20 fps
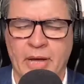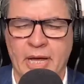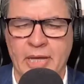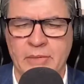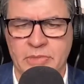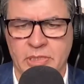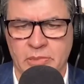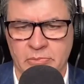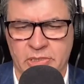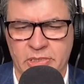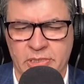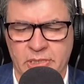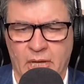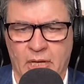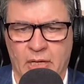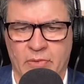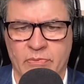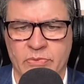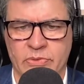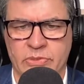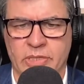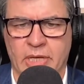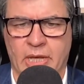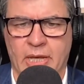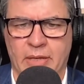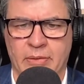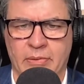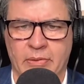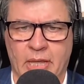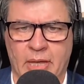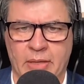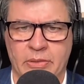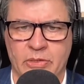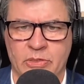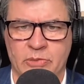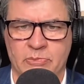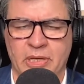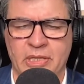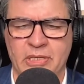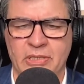pipes themselves?
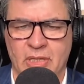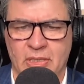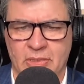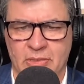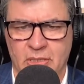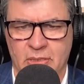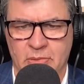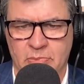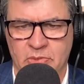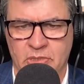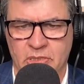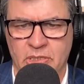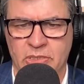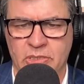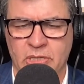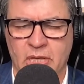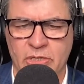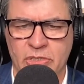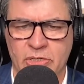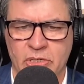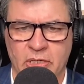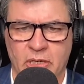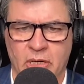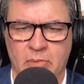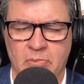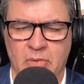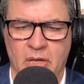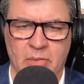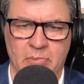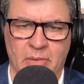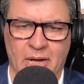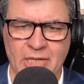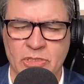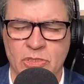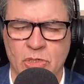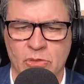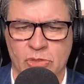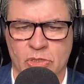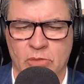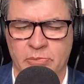There's been a discussion on my
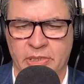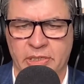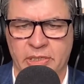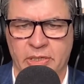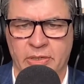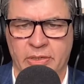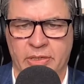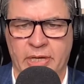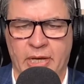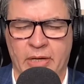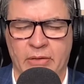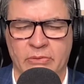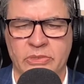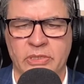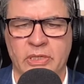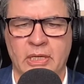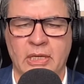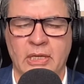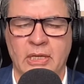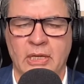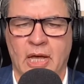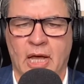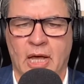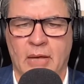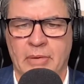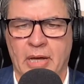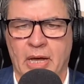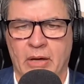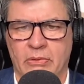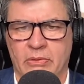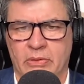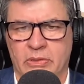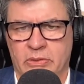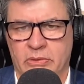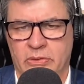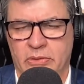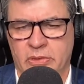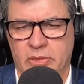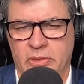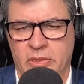social media accounts about
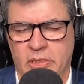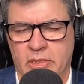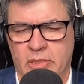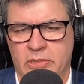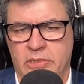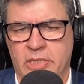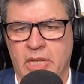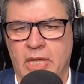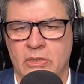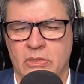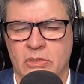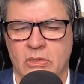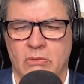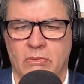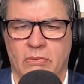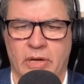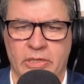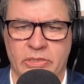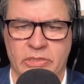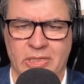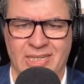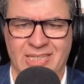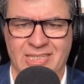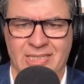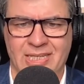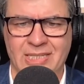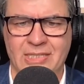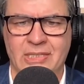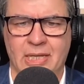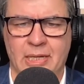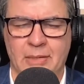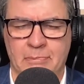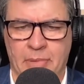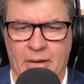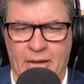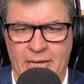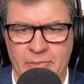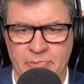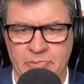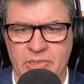the extent to which existing
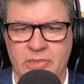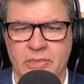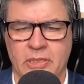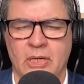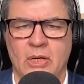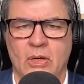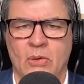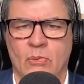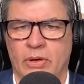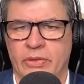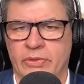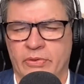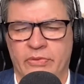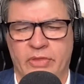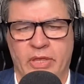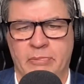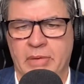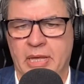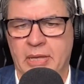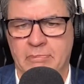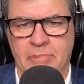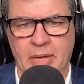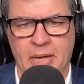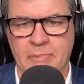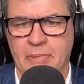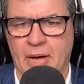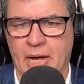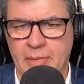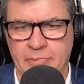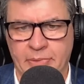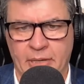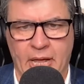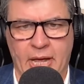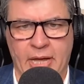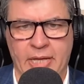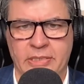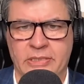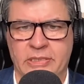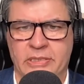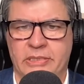pipes, whether they be big
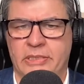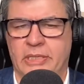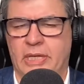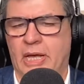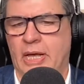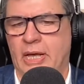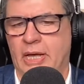pipelines